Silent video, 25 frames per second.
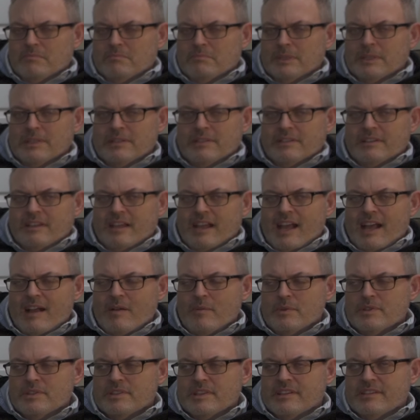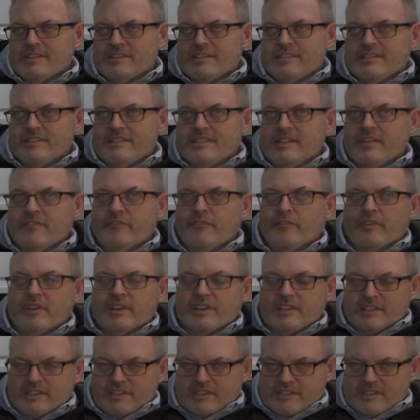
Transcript: but how is a different